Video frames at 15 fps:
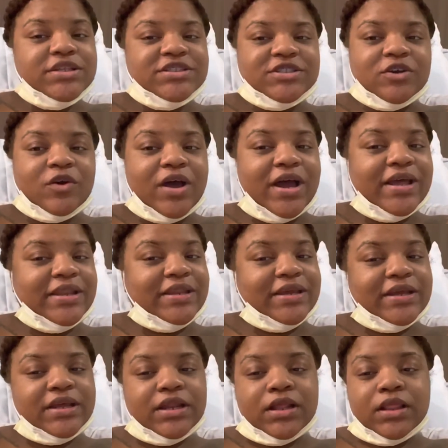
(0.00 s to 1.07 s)
So I
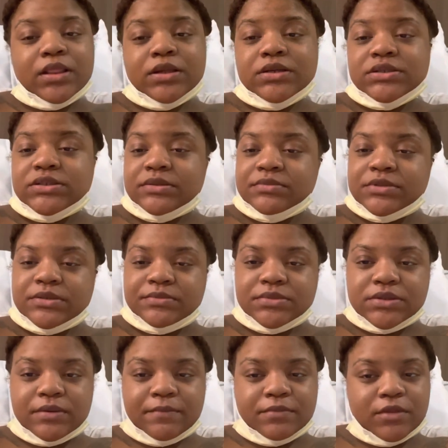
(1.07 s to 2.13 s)
did get a little some some
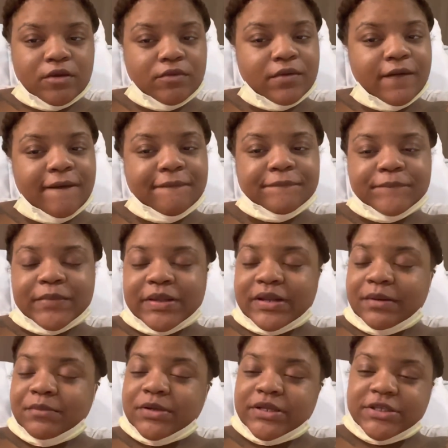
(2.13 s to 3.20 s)
some. Don't come and
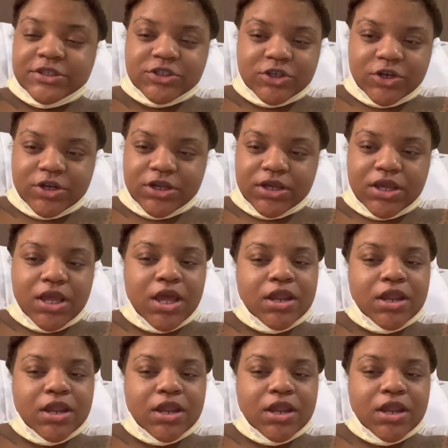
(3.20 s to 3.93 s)
I'm gonna insert it.